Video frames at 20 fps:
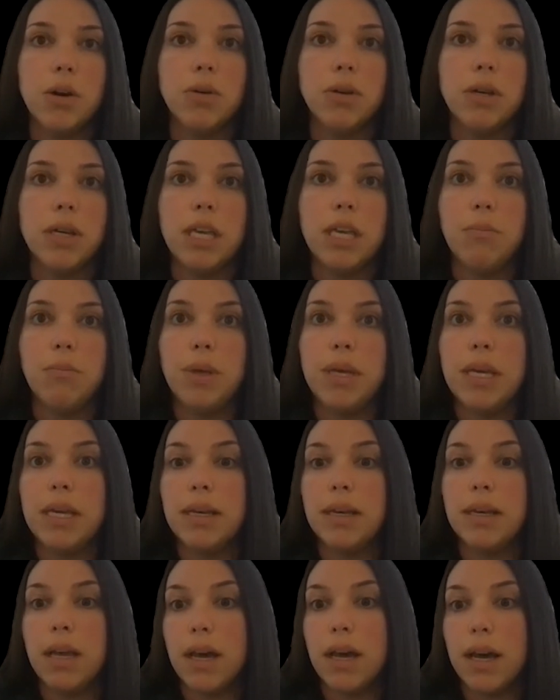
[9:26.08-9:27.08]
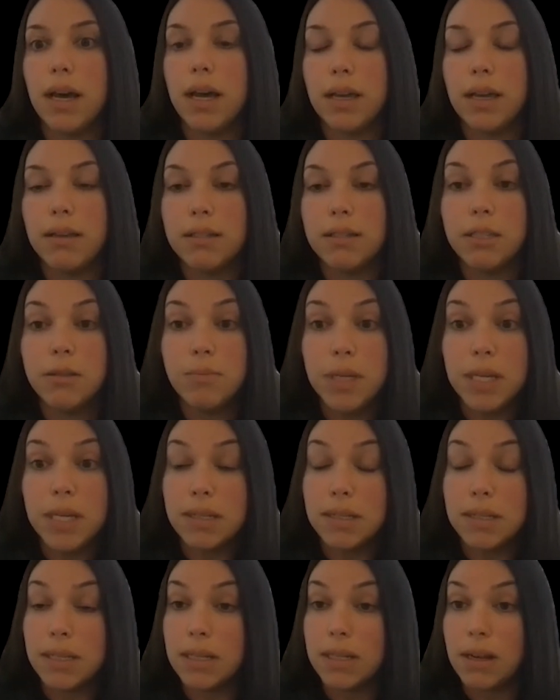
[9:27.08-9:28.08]
keeping
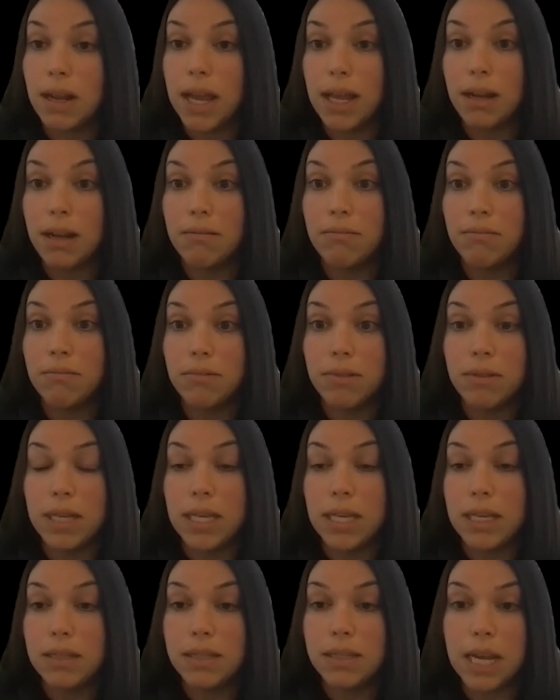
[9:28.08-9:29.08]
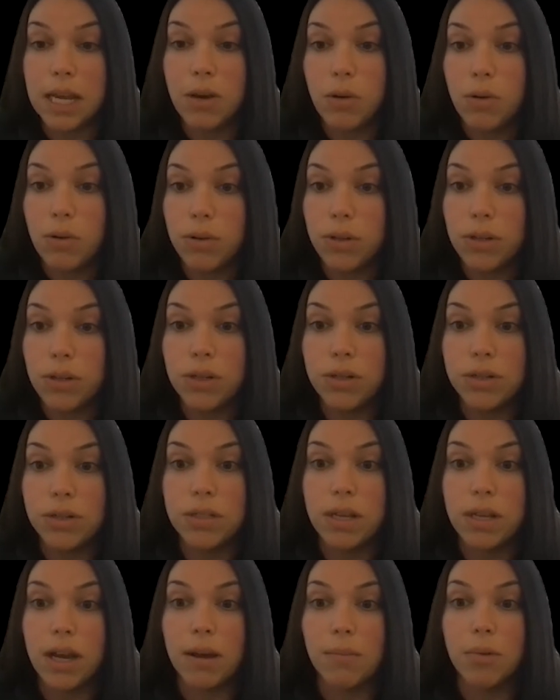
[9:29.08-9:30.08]
SMEs and key
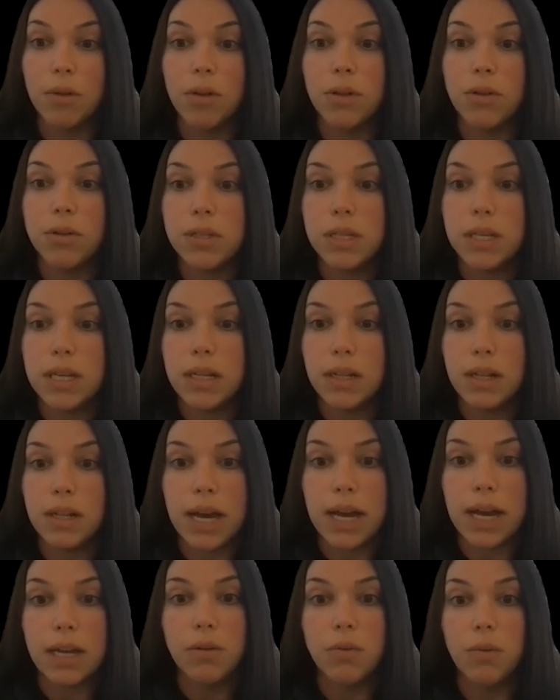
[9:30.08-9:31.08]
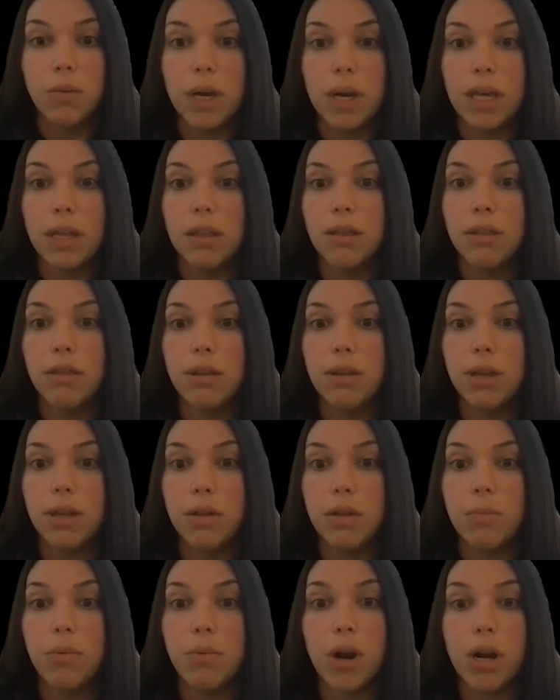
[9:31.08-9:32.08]
stakeholders closely aligned with,
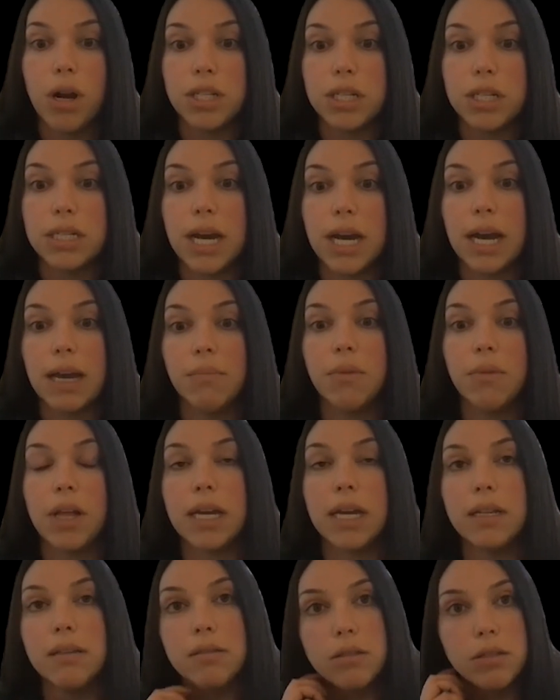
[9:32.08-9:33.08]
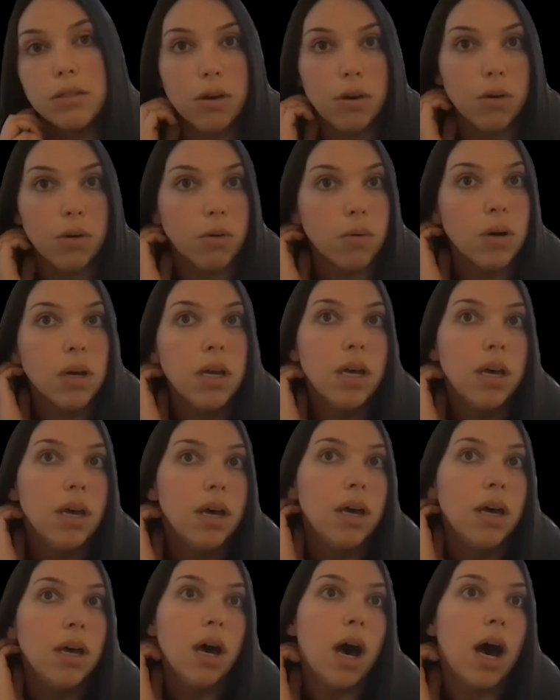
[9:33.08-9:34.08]
the project timeline. So
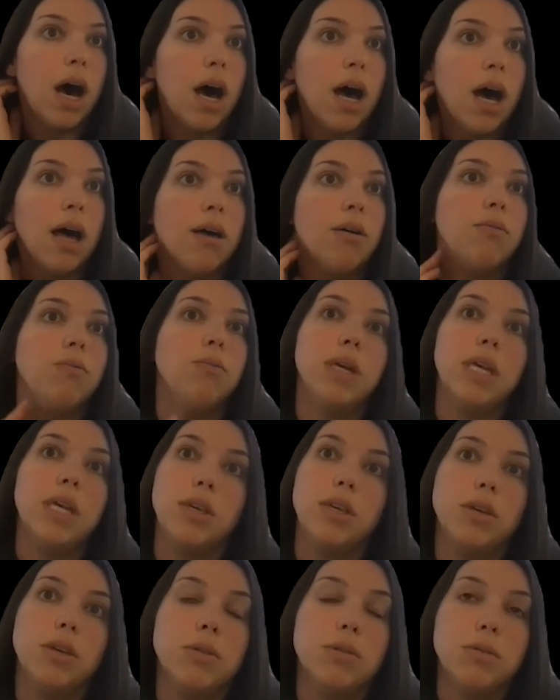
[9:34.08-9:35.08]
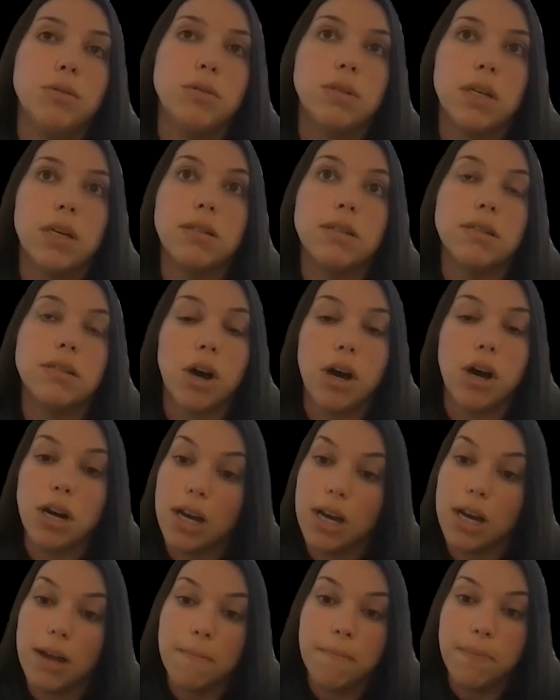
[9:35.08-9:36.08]
we use
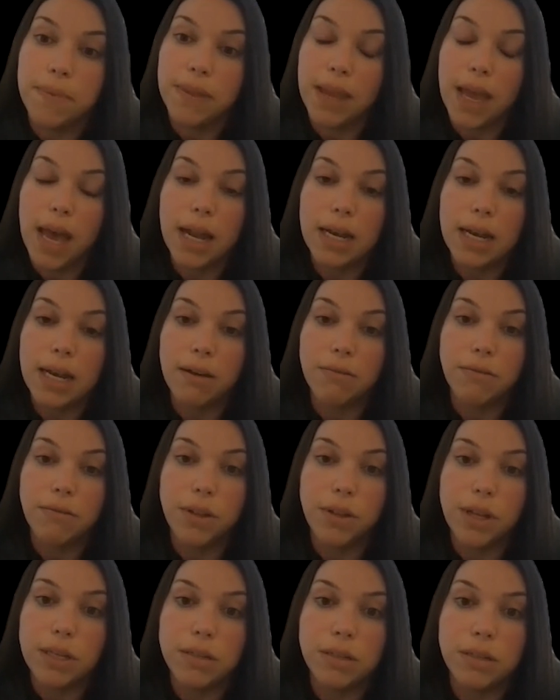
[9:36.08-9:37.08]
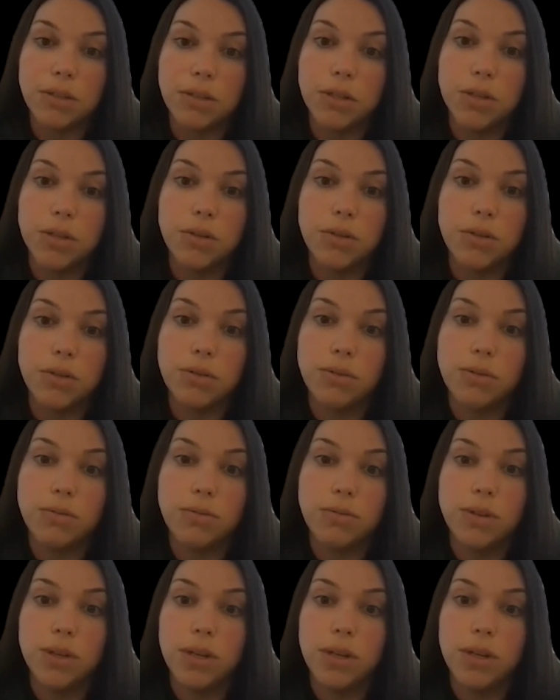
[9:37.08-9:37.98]
Asana at Netflix to